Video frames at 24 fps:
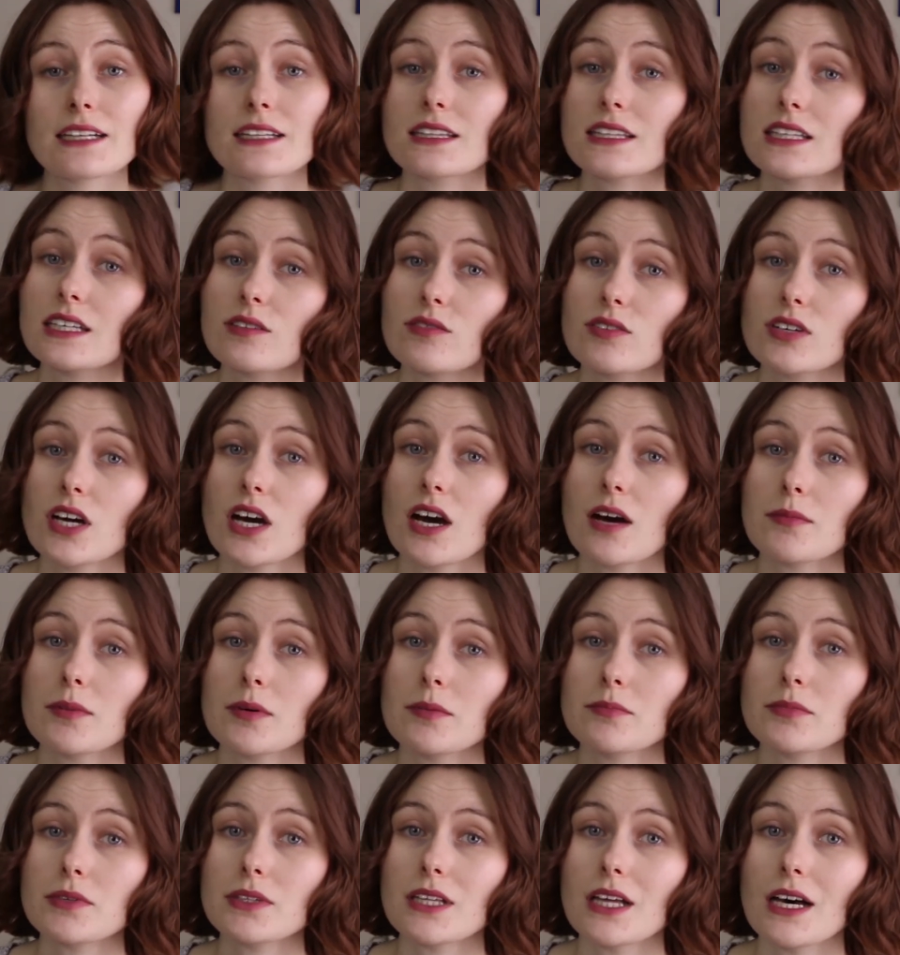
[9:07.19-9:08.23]
Leave a
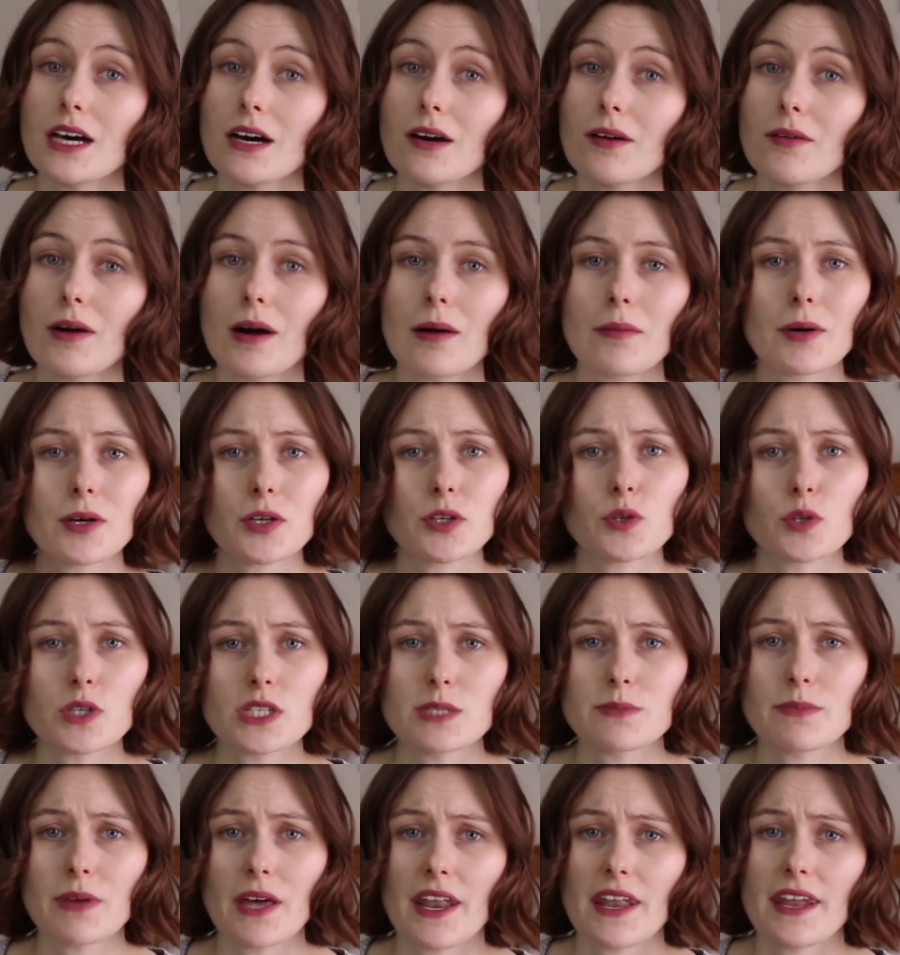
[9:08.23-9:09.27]
comment below about your
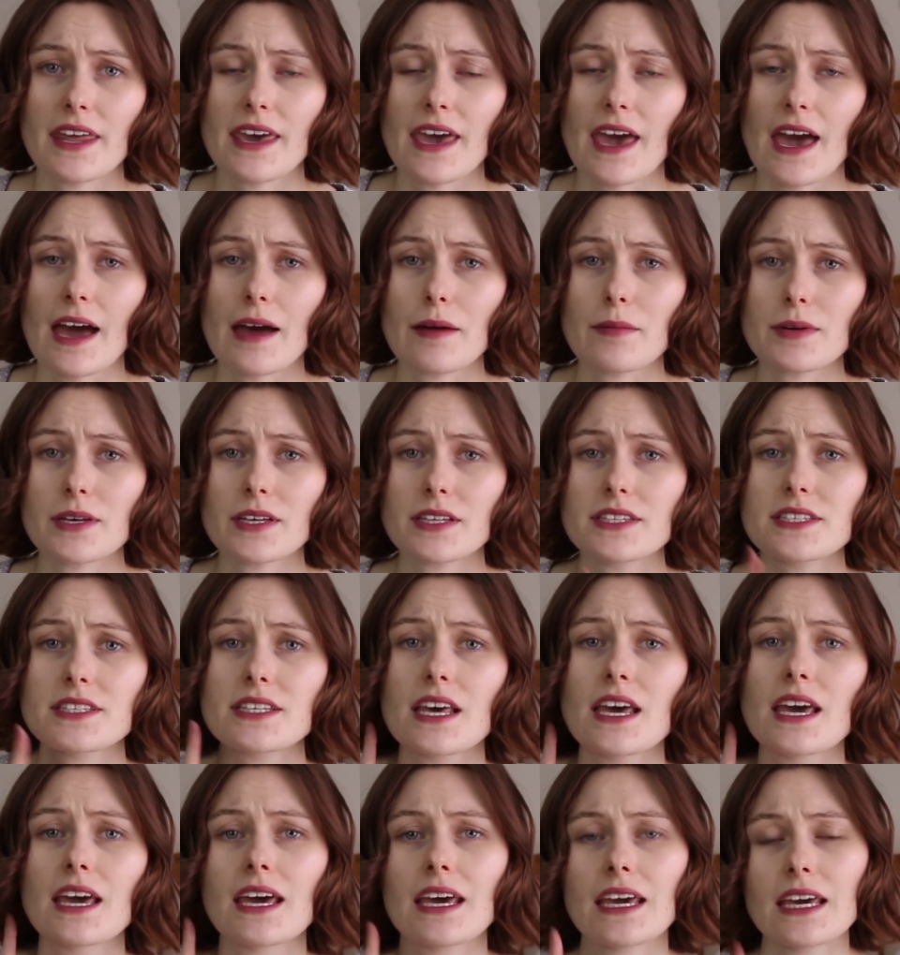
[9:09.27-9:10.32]
spending habits,
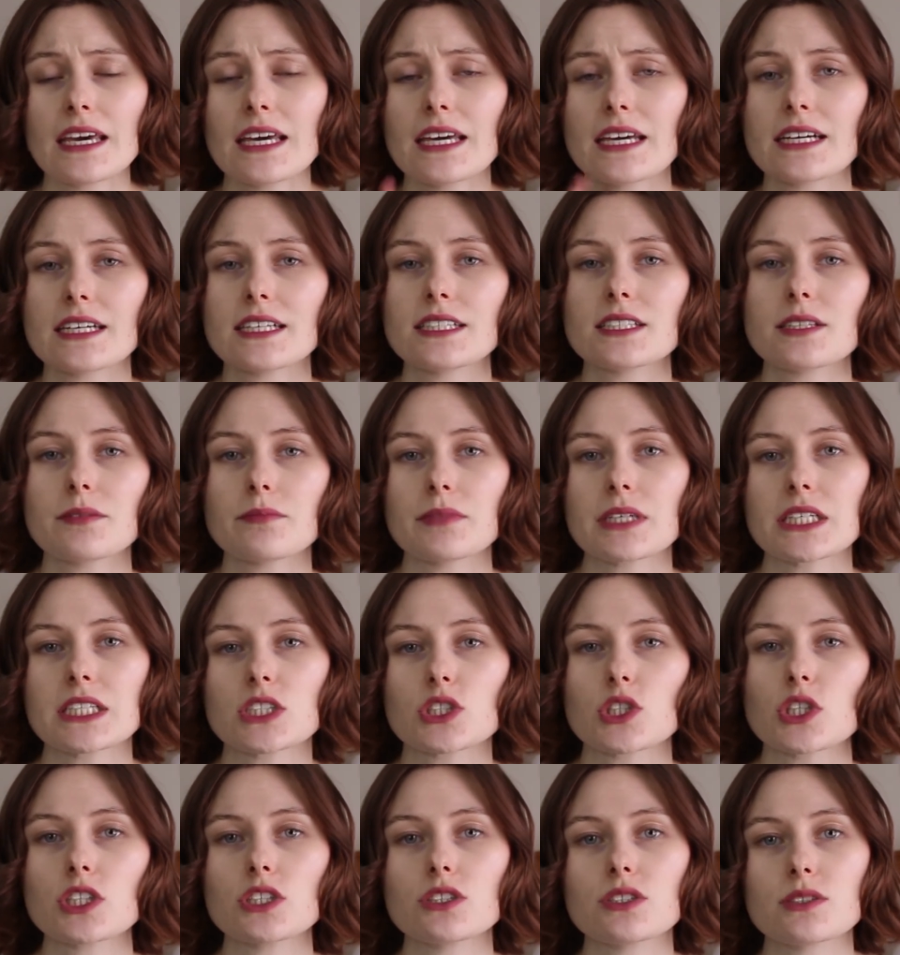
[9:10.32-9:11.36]
and make
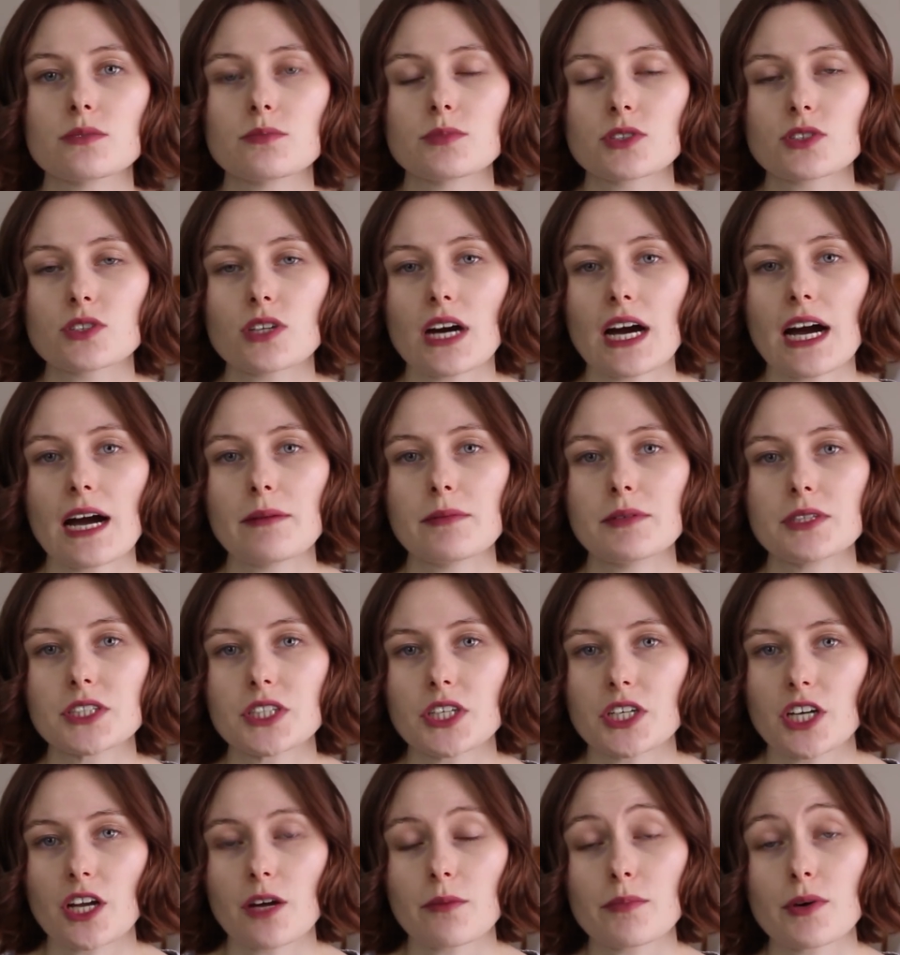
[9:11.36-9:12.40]
sure you subscribe and
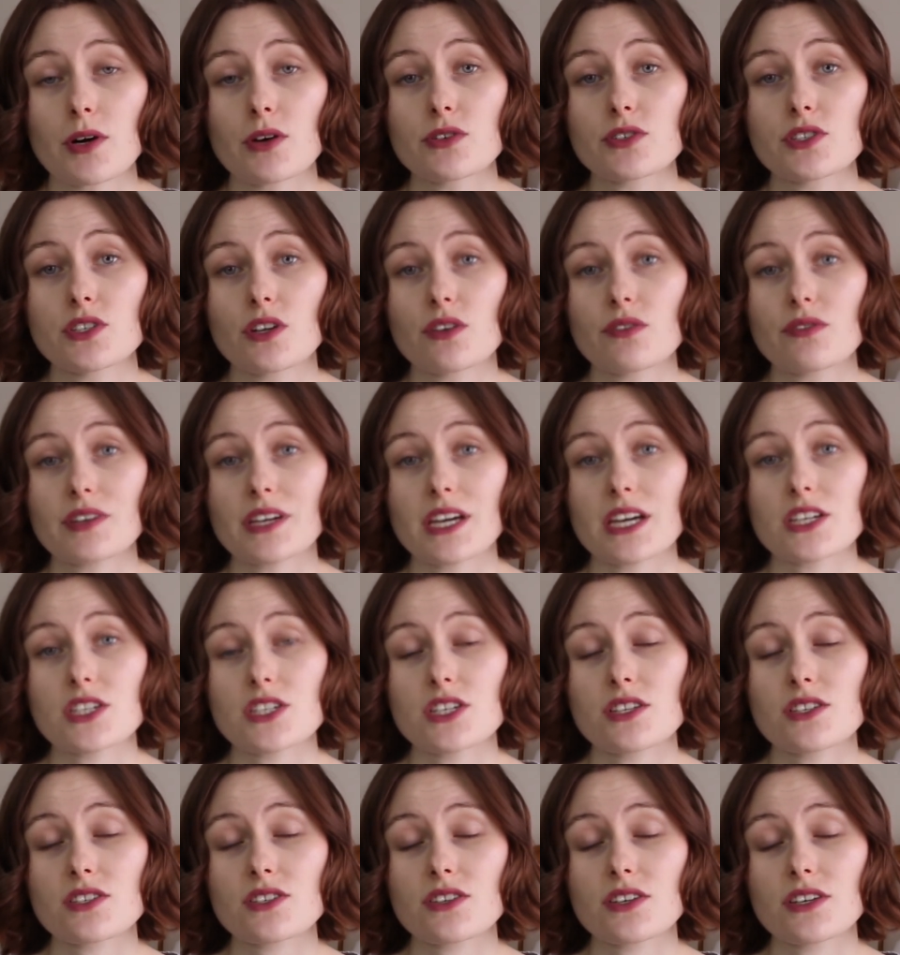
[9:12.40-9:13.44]
turn on post
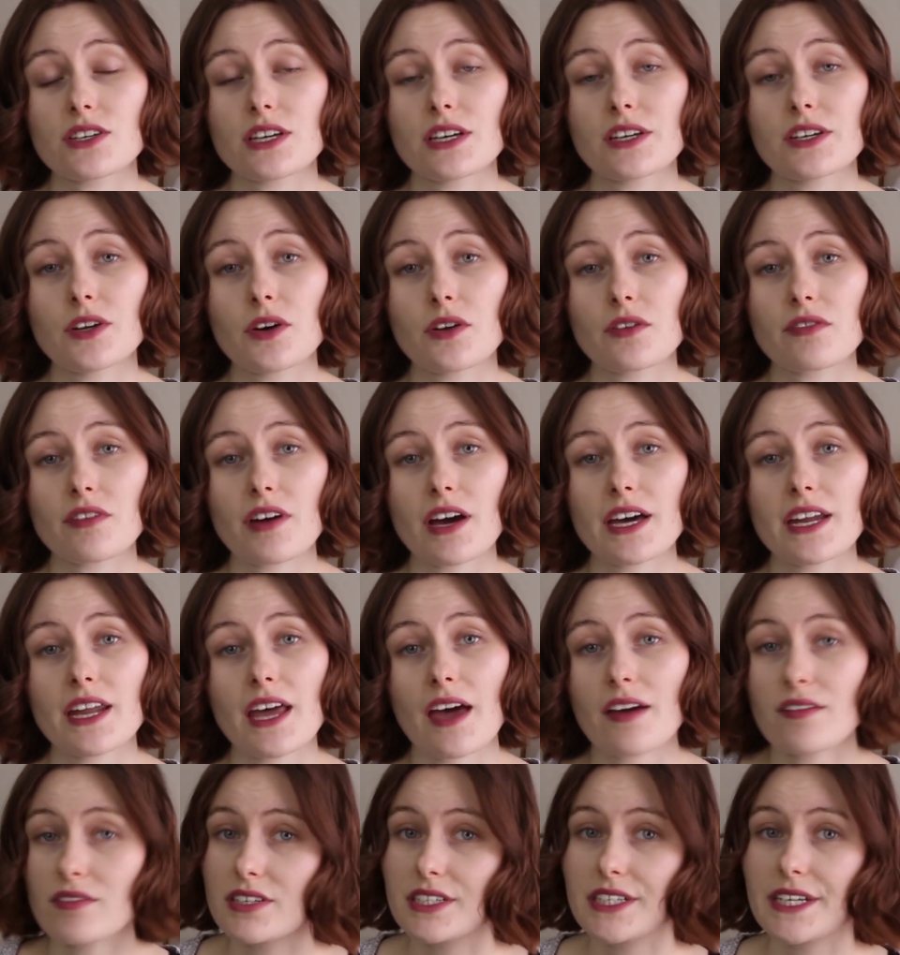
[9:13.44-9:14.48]
notifications so that you get notified
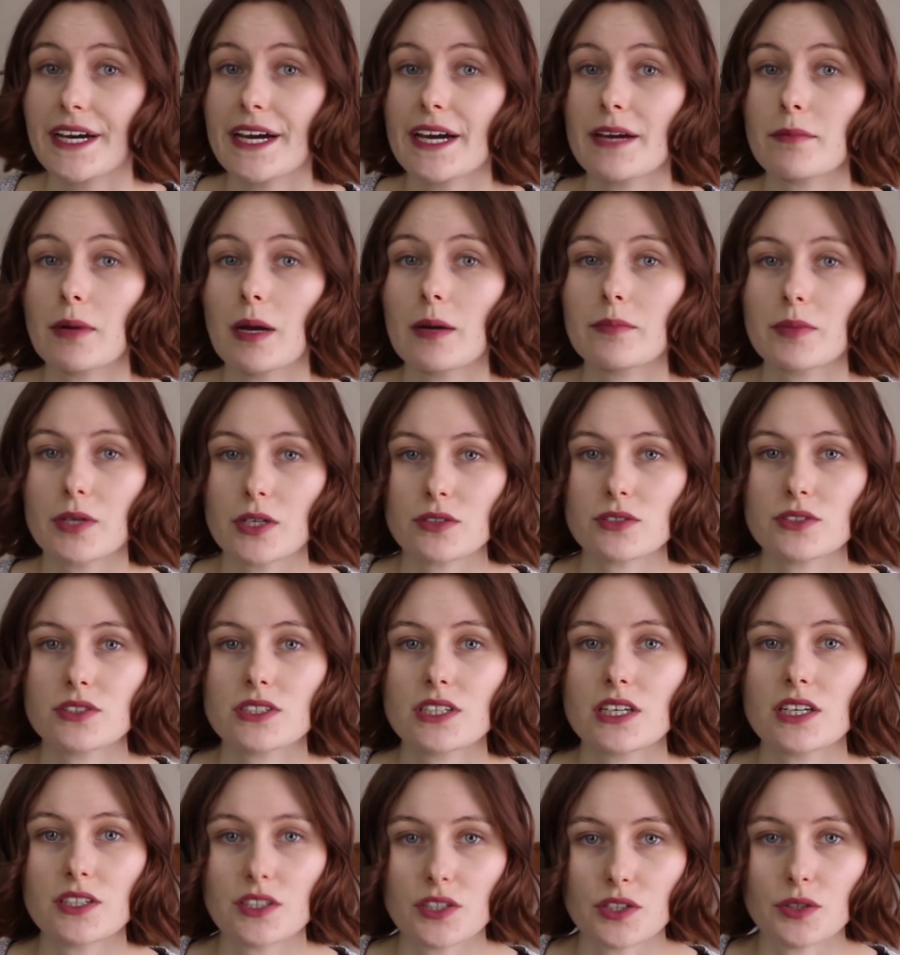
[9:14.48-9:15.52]
every time I
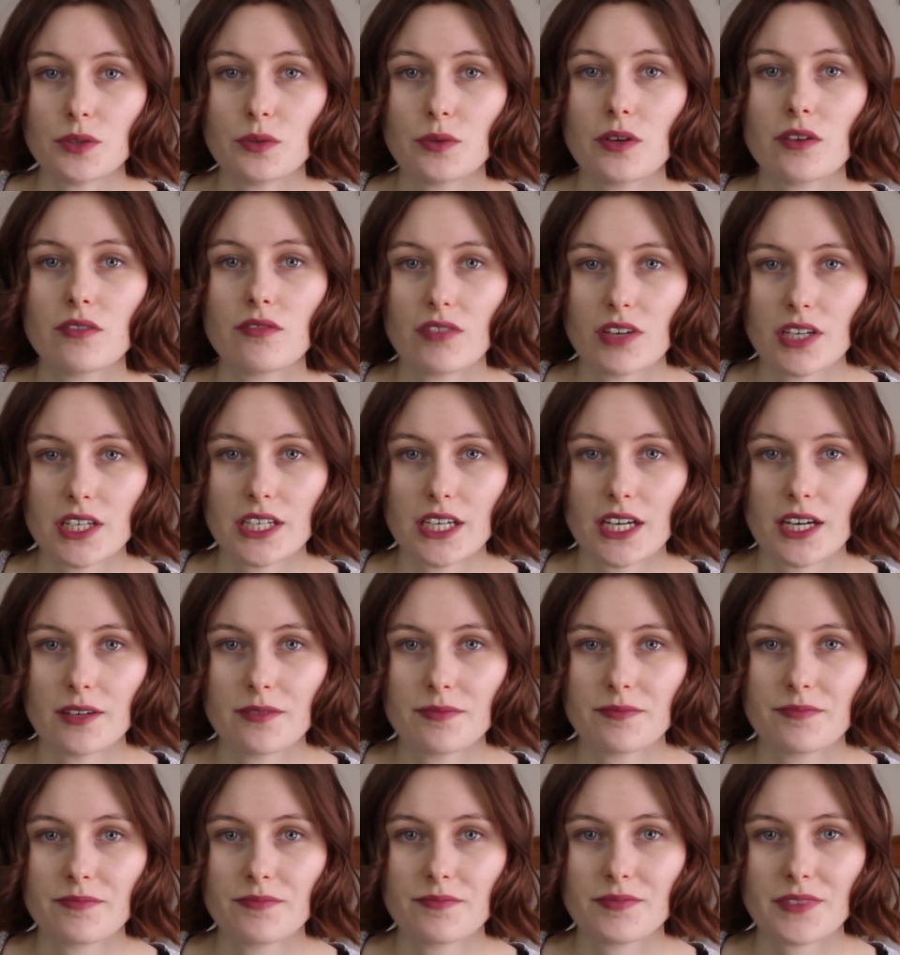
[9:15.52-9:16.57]
post a new video.
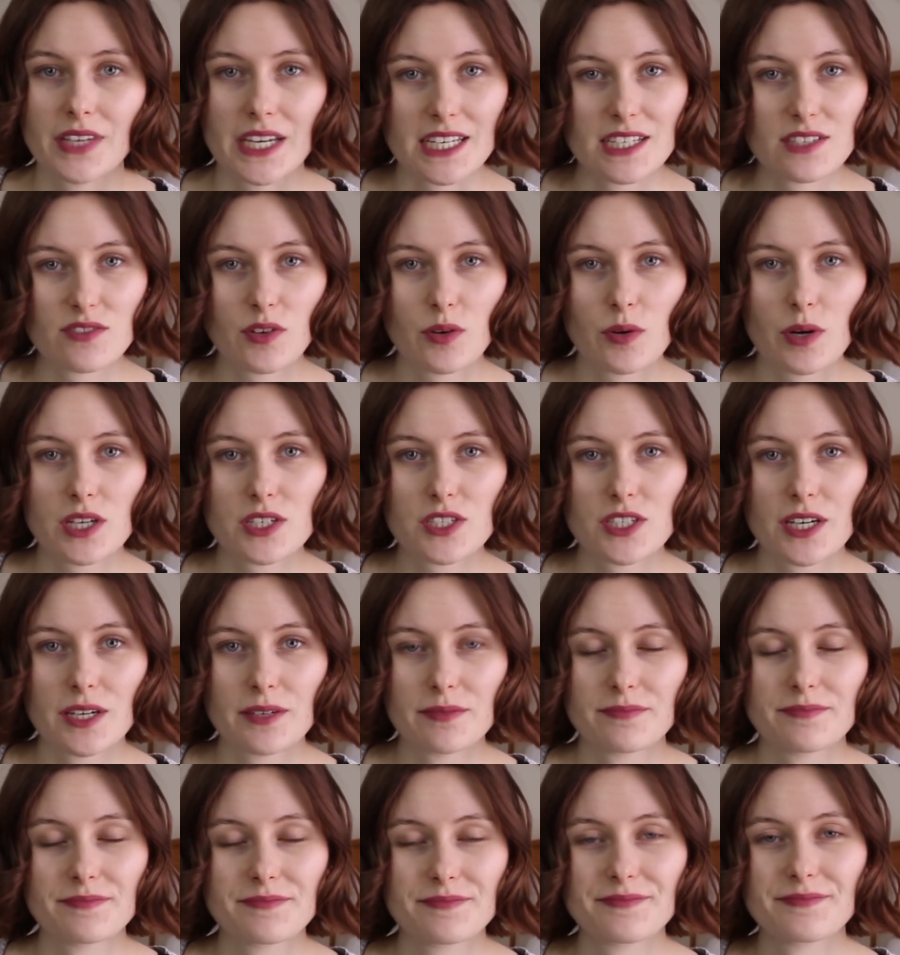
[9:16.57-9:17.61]
Thanks for
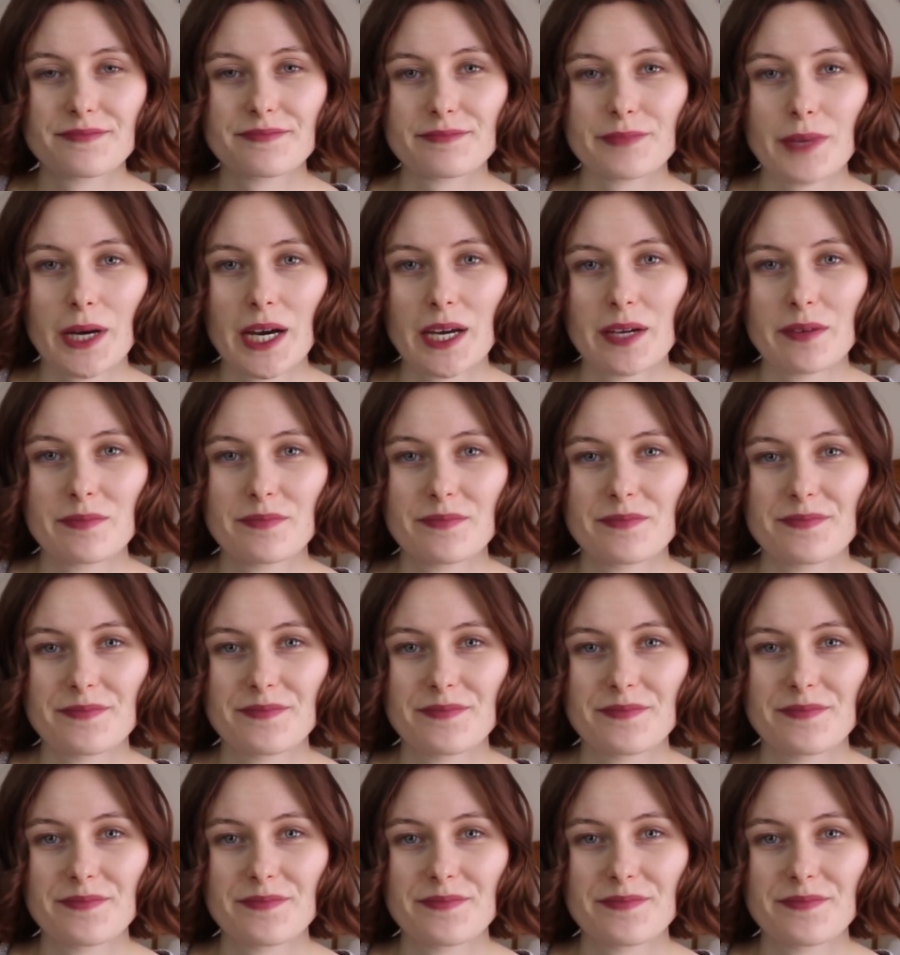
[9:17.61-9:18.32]
watching. Bye.